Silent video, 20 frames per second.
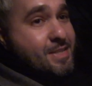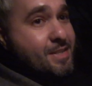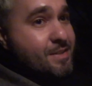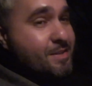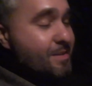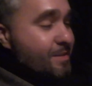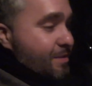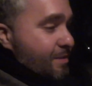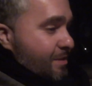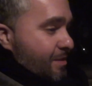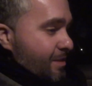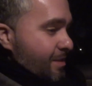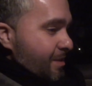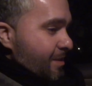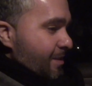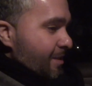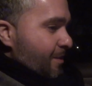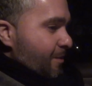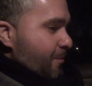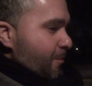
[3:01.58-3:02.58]
seen it.
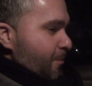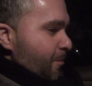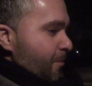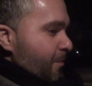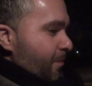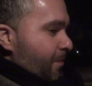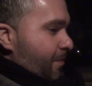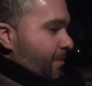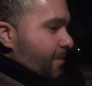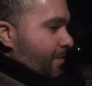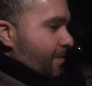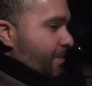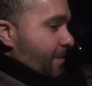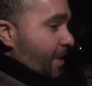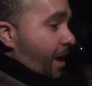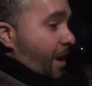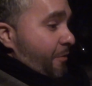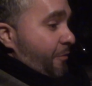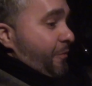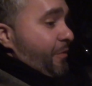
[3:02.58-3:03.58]

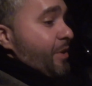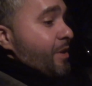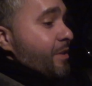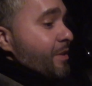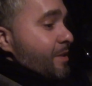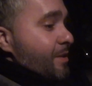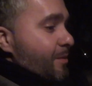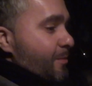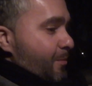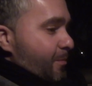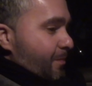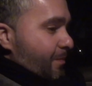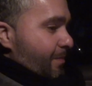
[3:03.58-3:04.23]
I feel it.